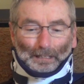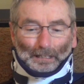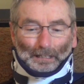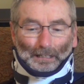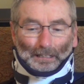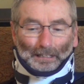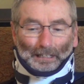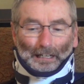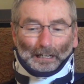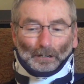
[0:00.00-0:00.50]

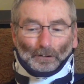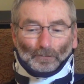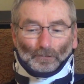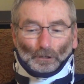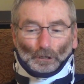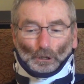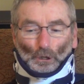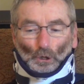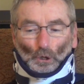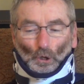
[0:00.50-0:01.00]
an
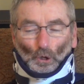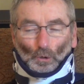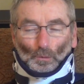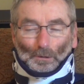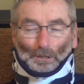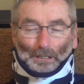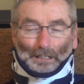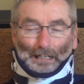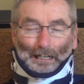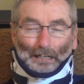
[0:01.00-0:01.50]
Alpha
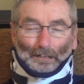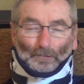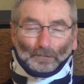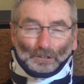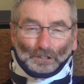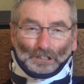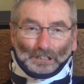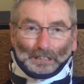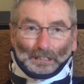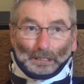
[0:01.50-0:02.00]
Global
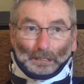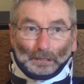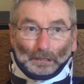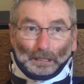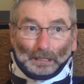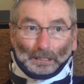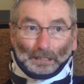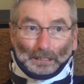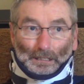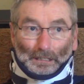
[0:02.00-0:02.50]
conference in
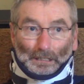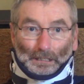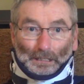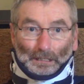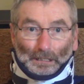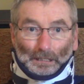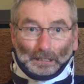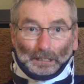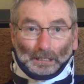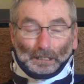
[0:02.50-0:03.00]

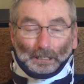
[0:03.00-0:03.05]
London